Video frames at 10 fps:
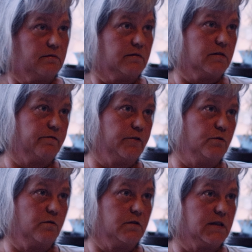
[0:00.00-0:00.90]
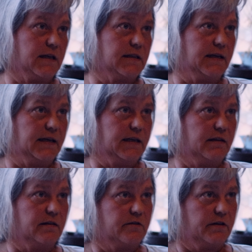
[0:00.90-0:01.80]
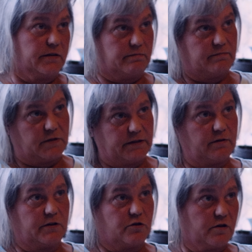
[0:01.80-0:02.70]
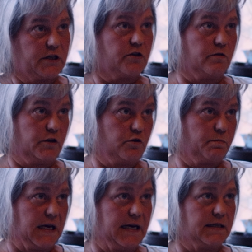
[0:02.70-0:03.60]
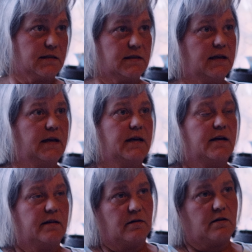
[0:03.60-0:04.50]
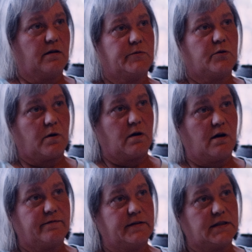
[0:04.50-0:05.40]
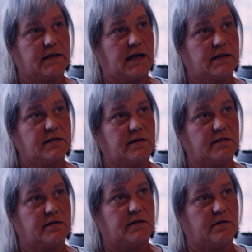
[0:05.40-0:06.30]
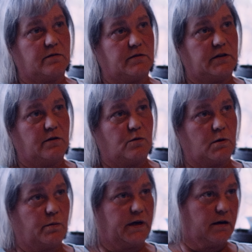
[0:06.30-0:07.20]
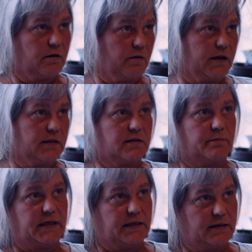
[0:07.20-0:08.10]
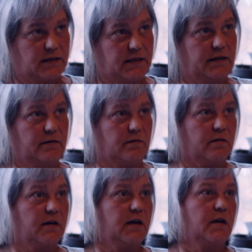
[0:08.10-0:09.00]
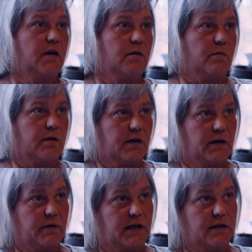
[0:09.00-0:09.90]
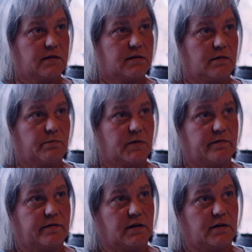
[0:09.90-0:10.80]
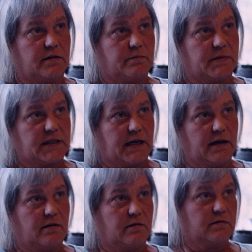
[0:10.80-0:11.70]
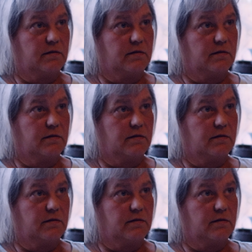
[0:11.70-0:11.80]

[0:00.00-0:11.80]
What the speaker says: the foods that they need, the different traditional use plants, they'll come to our office and ask us, do you know where we could go get some Indian tea, or where can we get some of the mescal?